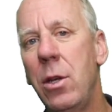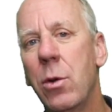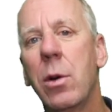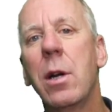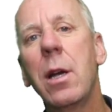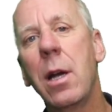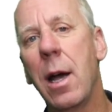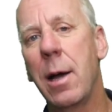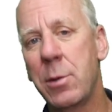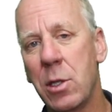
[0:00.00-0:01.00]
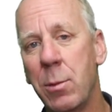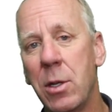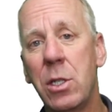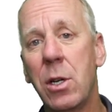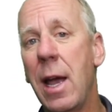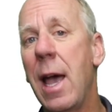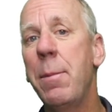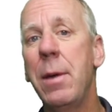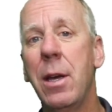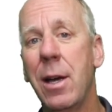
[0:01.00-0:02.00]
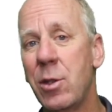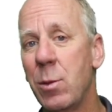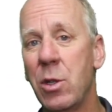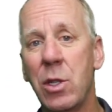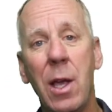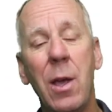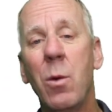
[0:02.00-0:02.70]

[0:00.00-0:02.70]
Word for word: your customers, your happy customers,